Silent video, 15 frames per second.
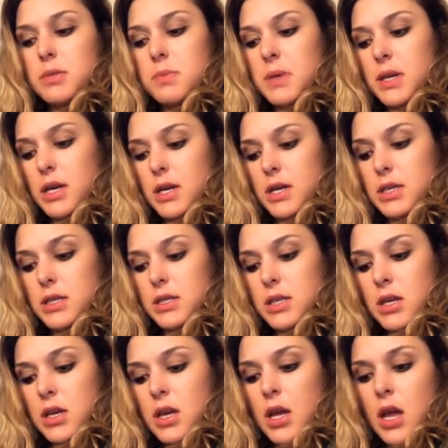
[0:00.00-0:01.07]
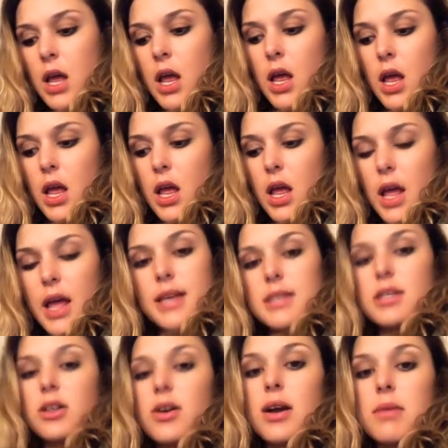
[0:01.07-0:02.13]
because
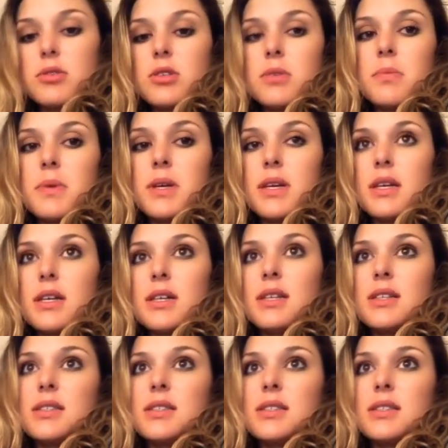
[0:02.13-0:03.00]
Instagram used to be